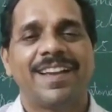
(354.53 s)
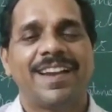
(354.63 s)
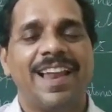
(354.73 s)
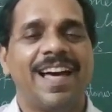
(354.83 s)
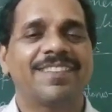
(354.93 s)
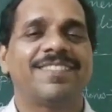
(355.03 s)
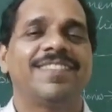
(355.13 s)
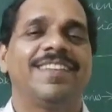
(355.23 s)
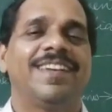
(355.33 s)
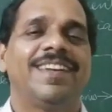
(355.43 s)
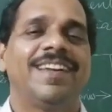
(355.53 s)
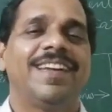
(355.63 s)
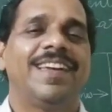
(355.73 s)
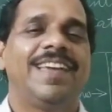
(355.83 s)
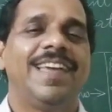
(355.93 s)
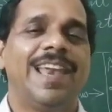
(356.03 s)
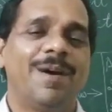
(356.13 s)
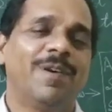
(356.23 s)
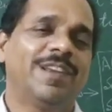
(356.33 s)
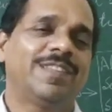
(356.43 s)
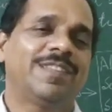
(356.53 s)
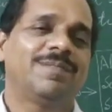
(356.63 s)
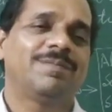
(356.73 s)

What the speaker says: class 11th.